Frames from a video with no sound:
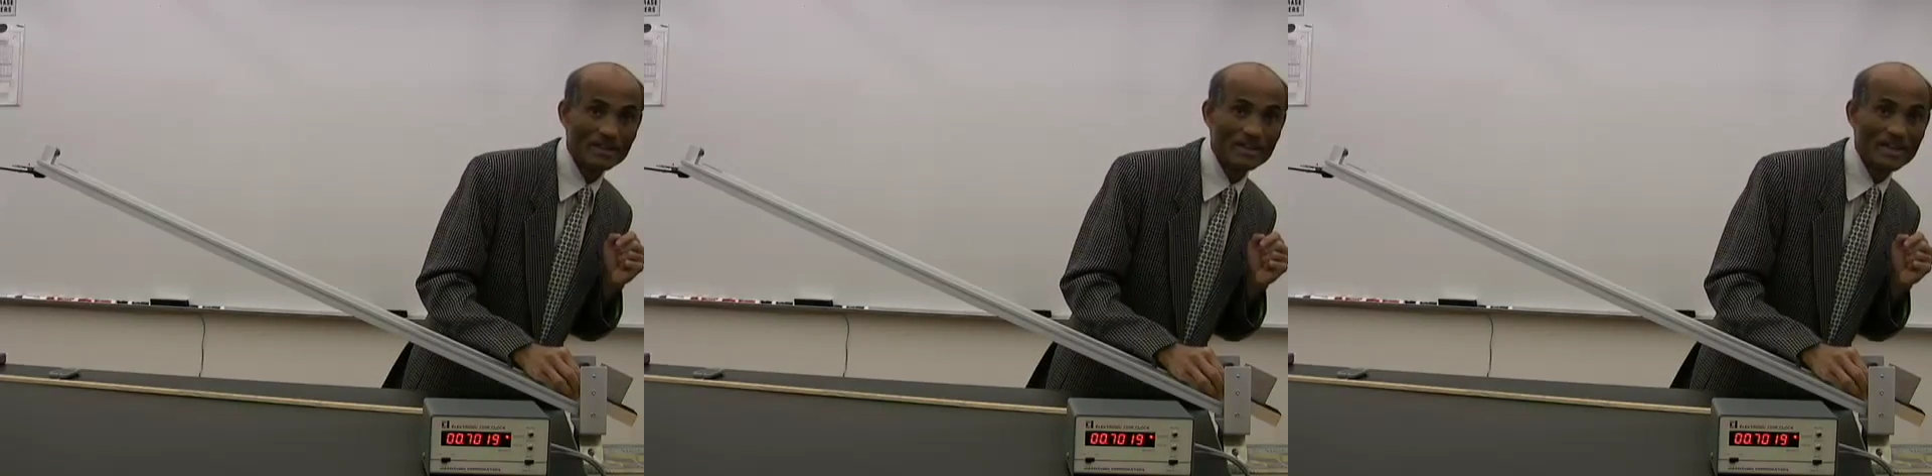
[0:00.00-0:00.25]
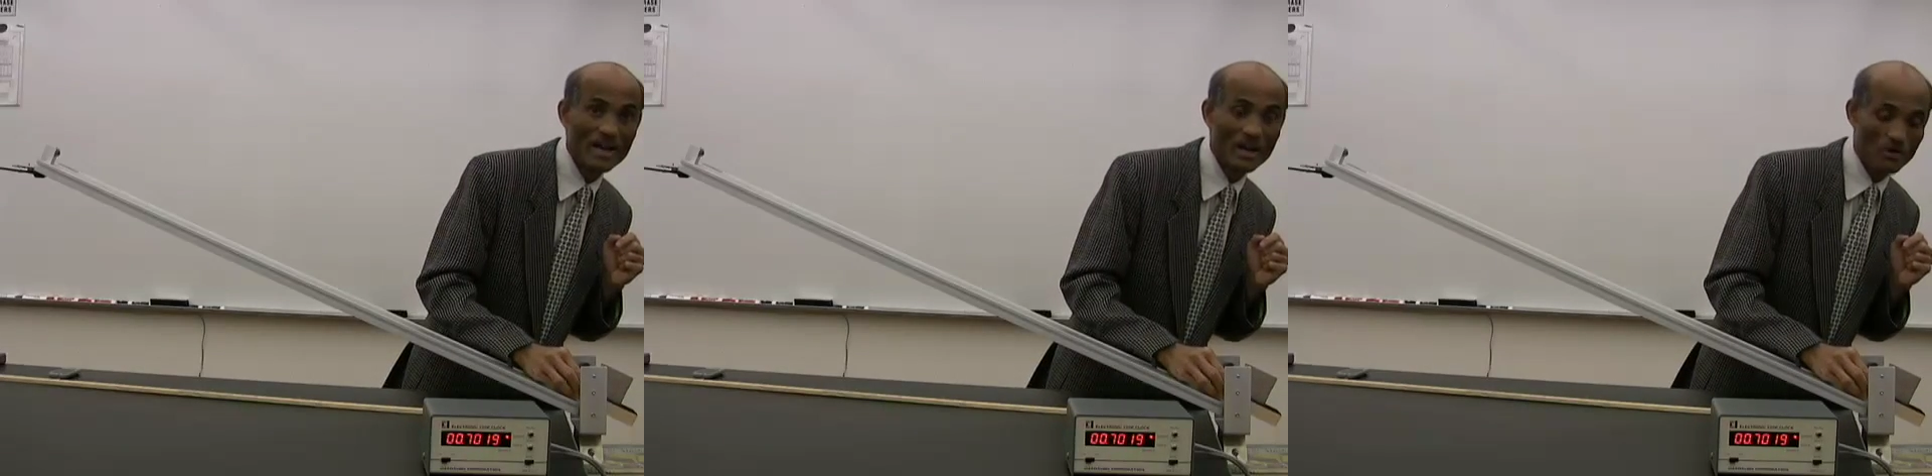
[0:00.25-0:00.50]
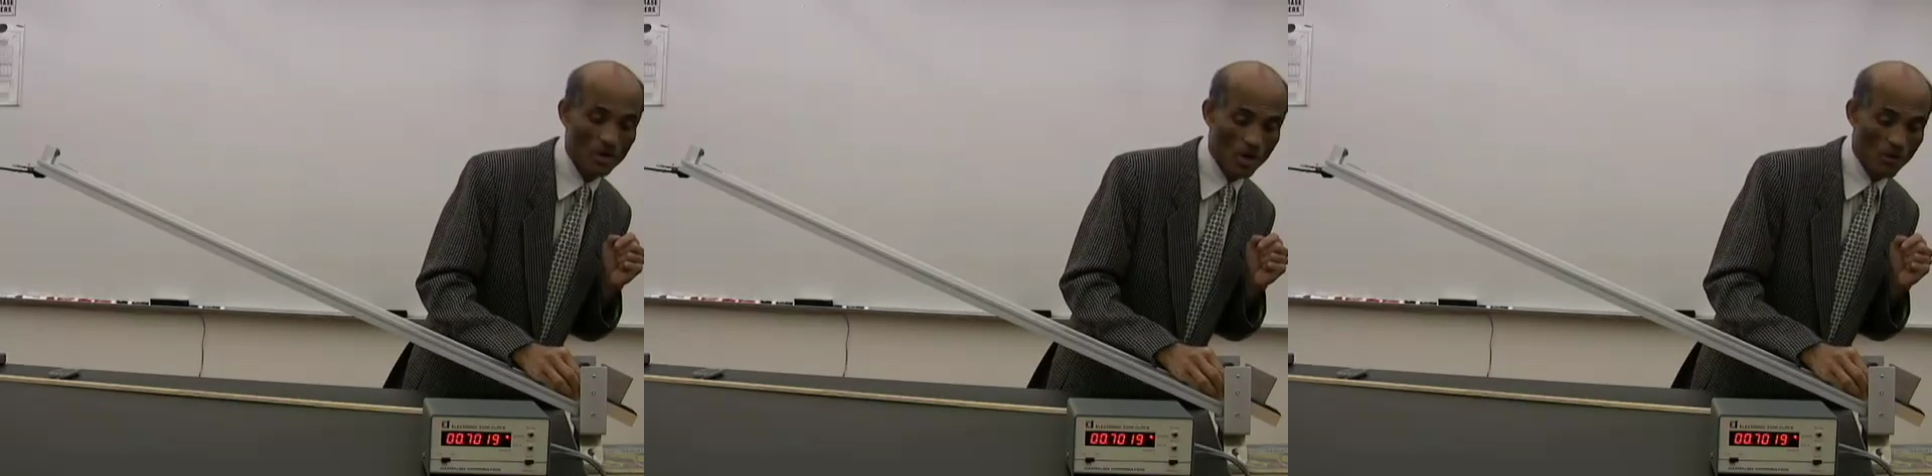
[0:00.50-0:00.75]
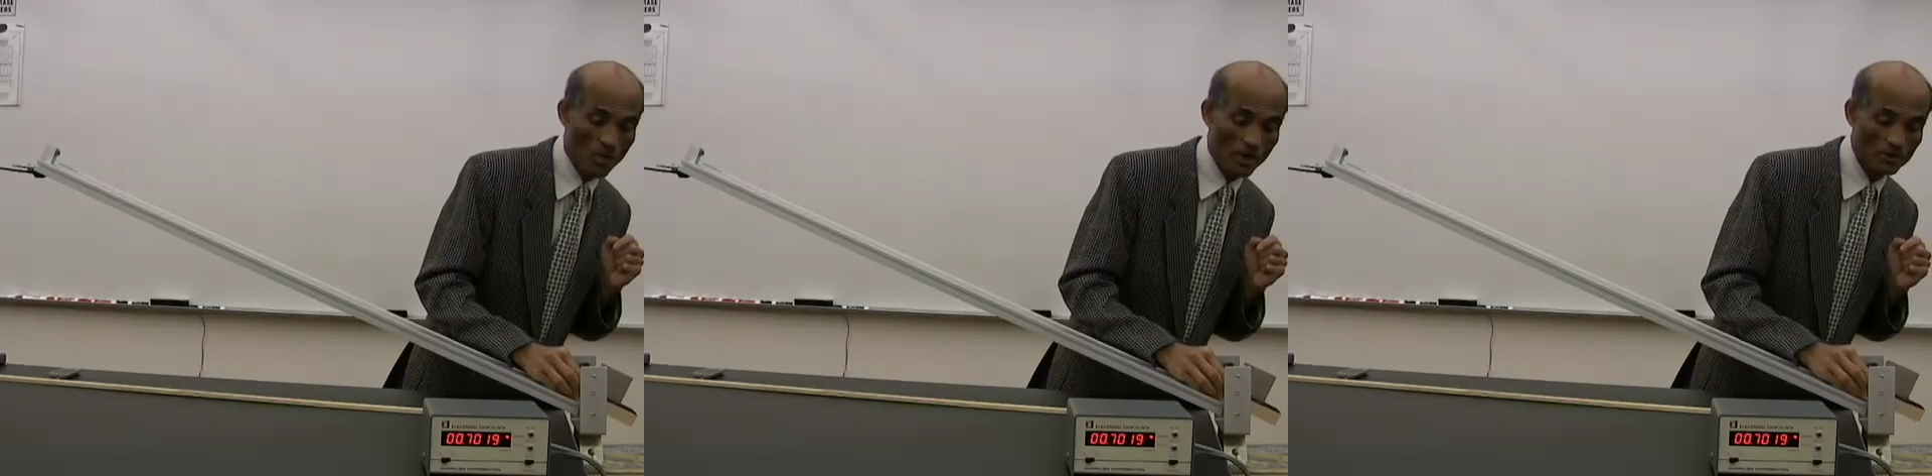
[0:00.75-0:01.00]
Now
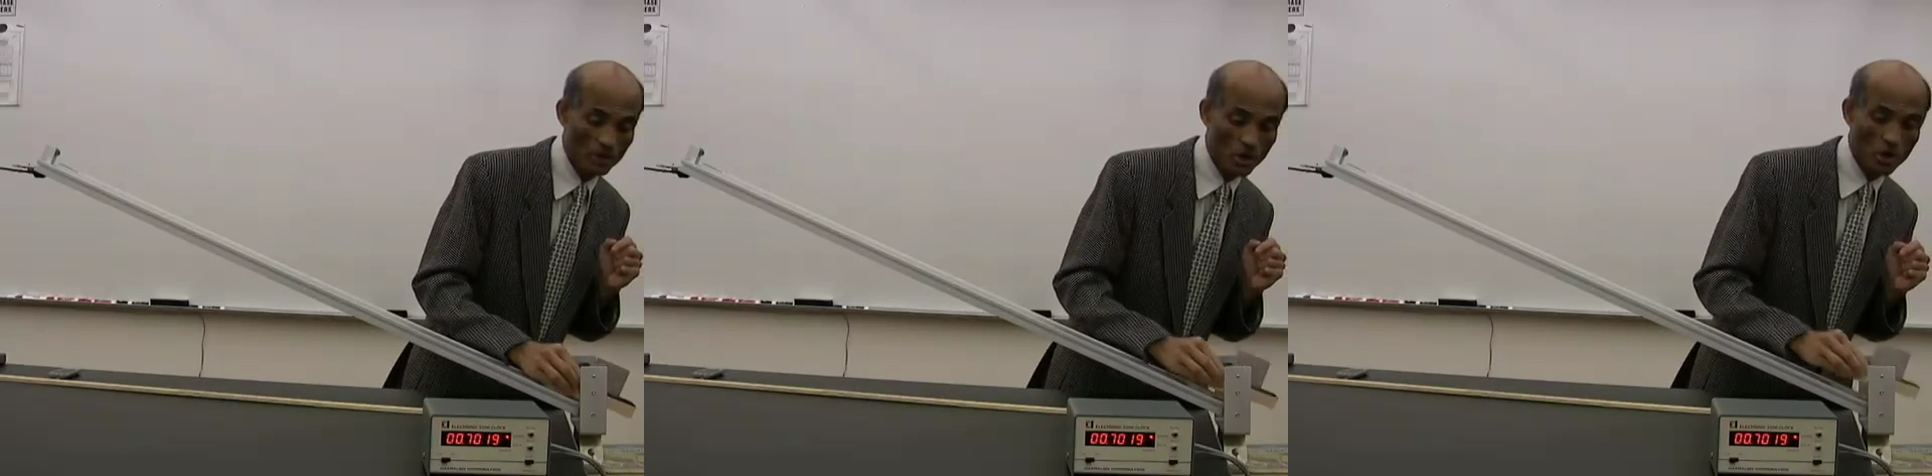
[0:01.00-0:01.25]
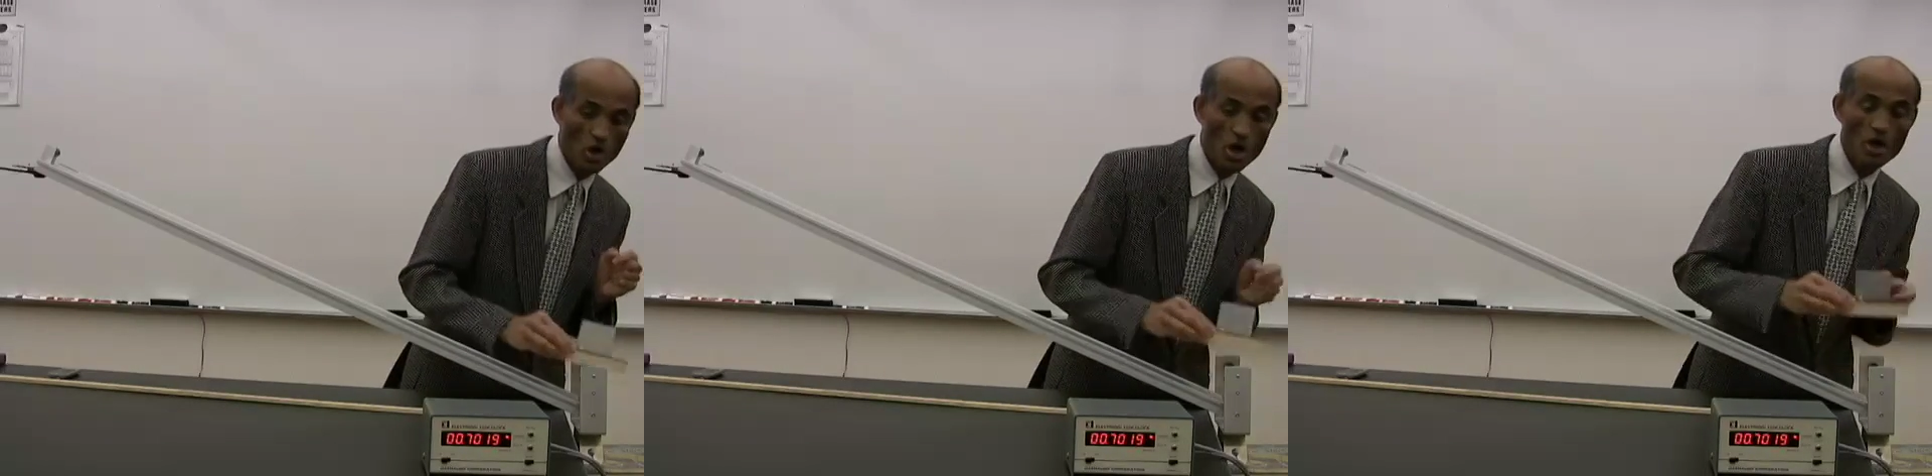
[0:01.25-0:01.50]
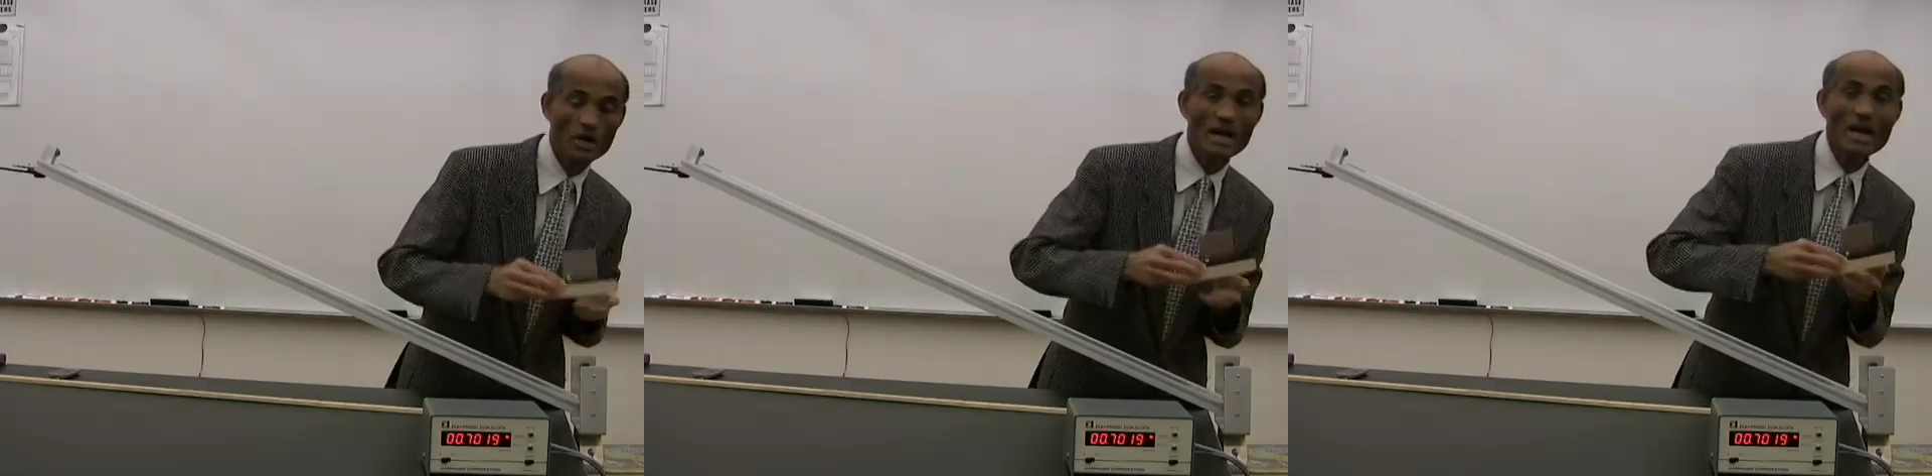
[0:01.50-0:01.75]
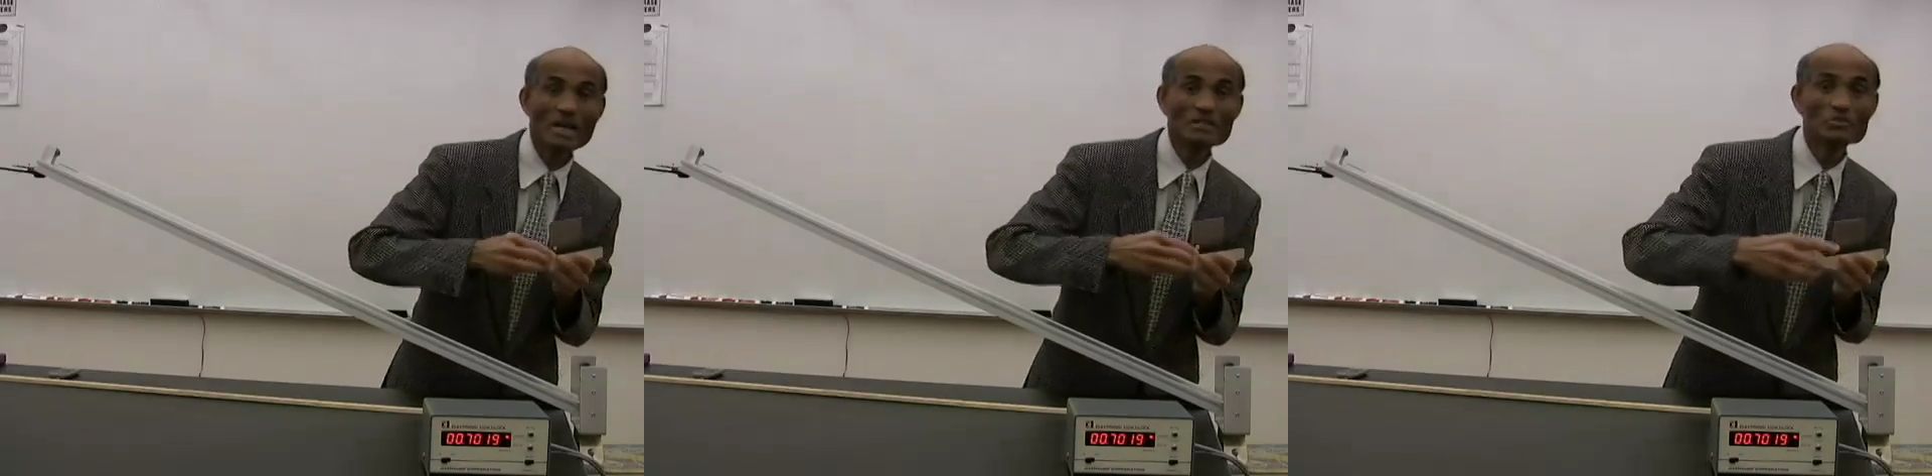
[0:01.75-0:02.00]
what the clock
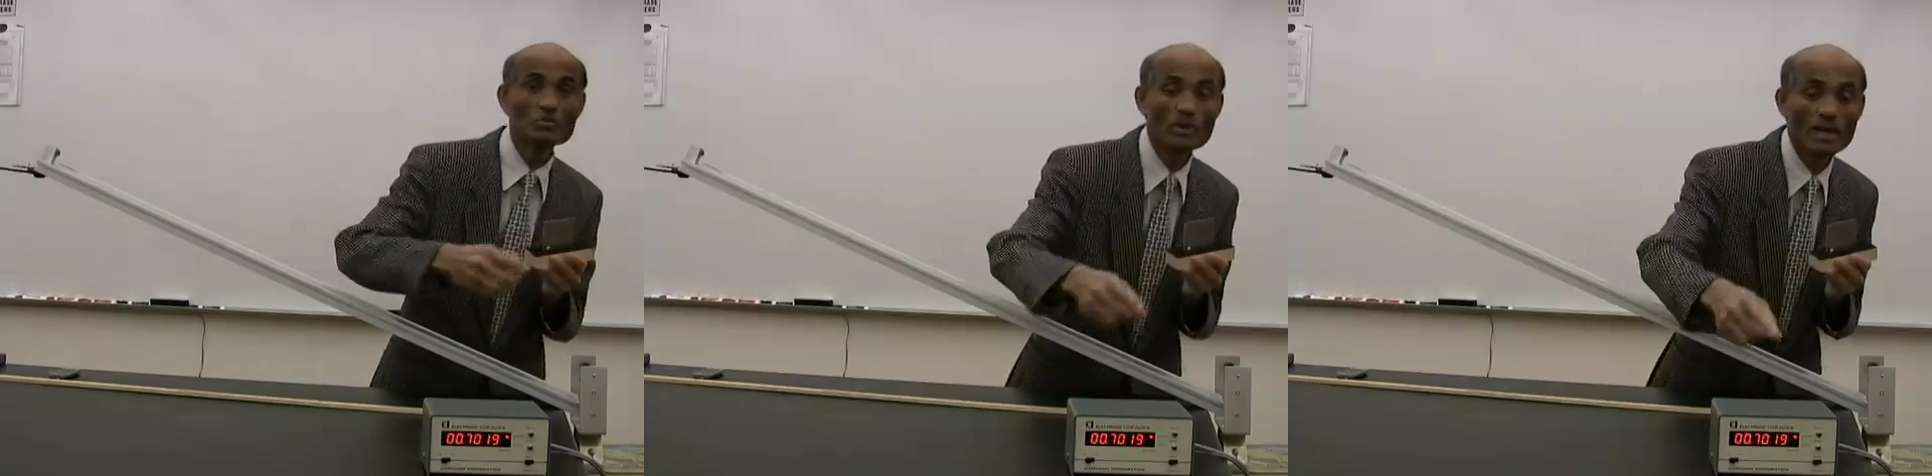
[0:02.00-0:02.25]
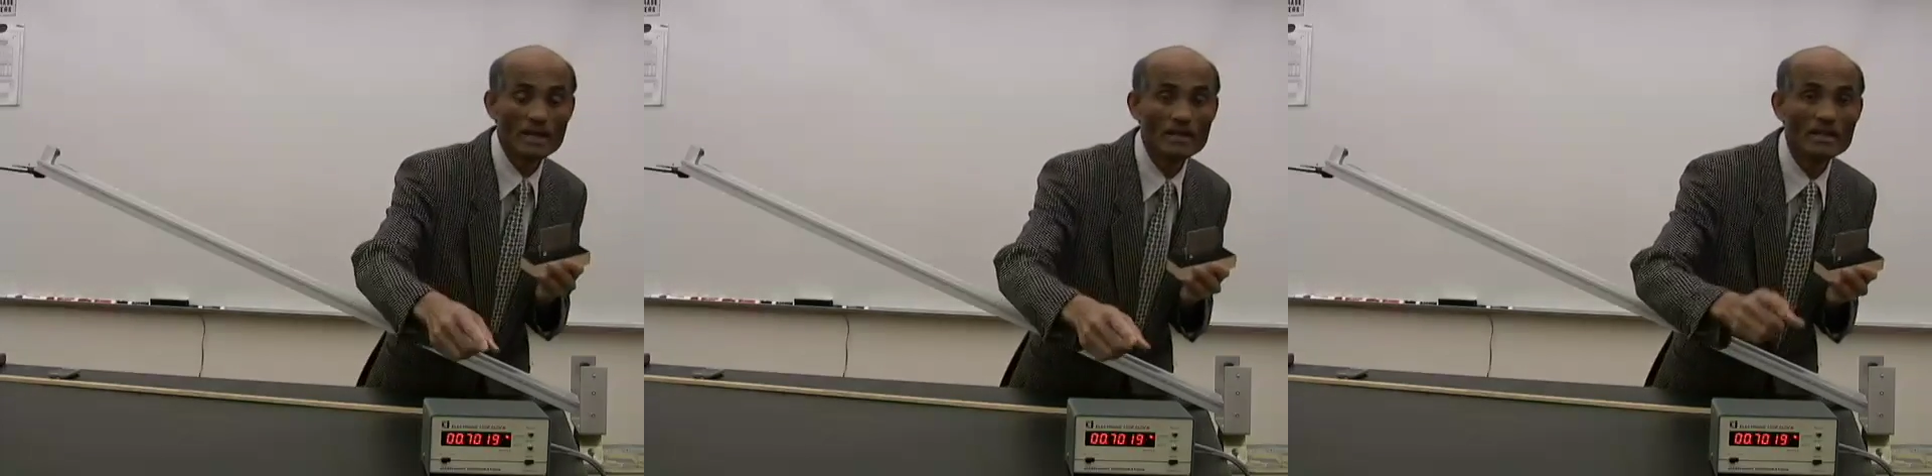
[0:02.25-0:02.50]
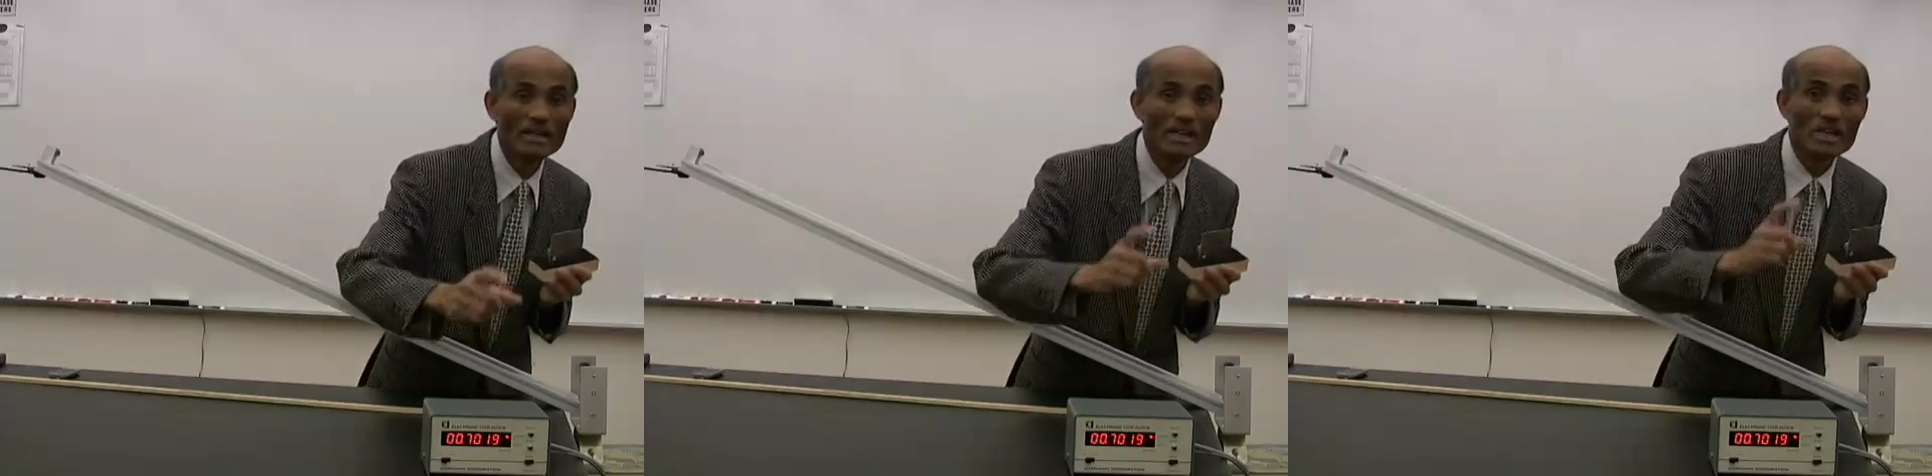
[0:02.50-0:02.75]
has read